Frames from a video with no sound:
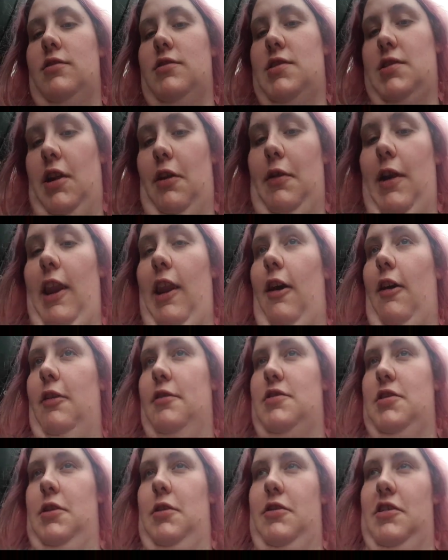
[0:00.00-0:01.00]
Holland, so
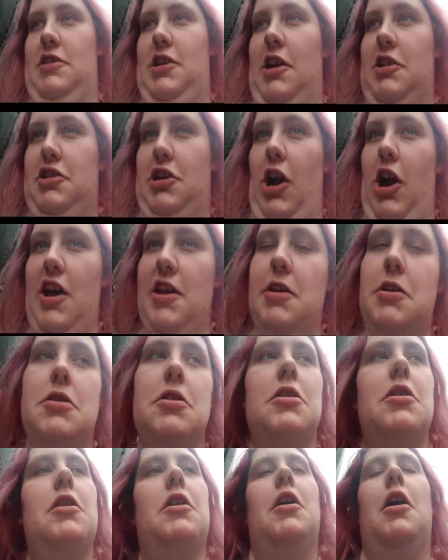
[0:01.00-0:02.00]
hello to the Dutch
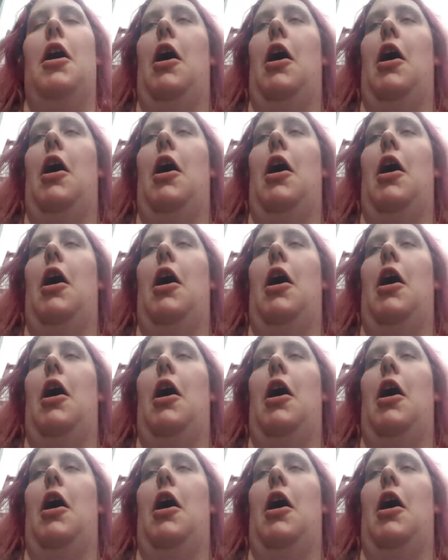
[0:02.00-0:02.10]
guy.